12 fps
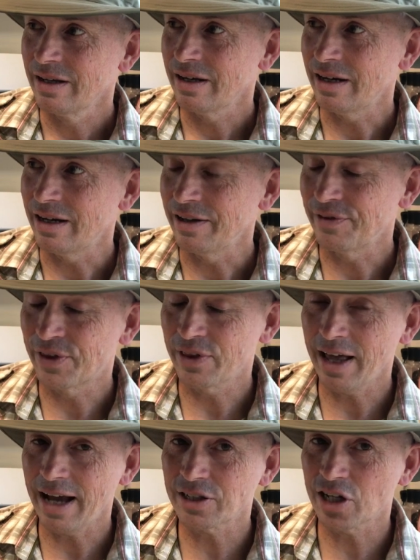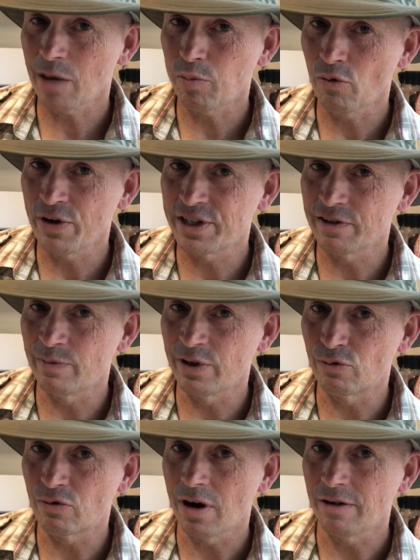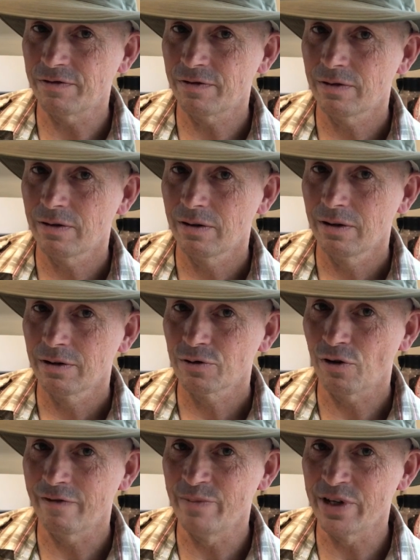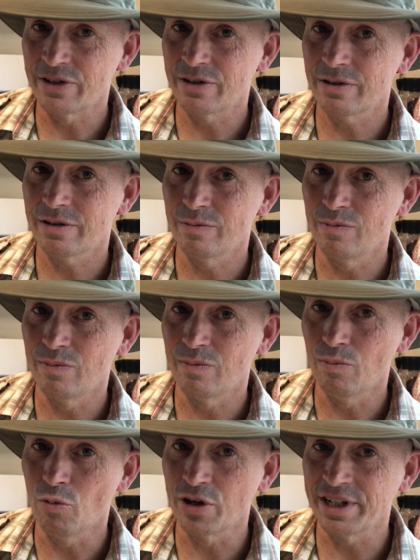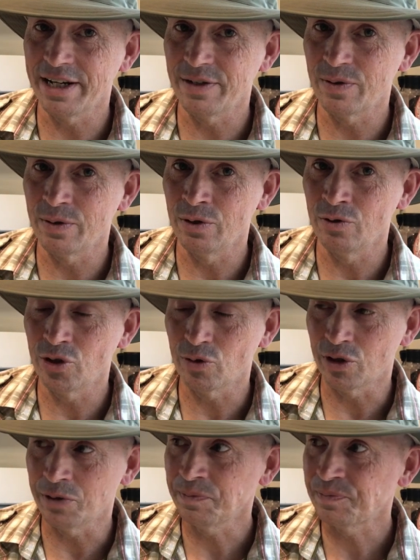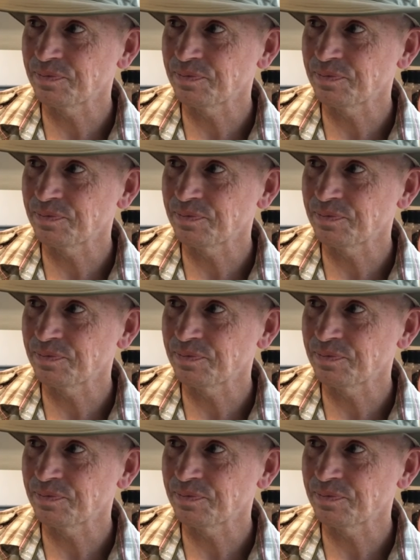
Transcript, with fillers: Uh, the last couple weeks have been rough, so I've missed more days than usual.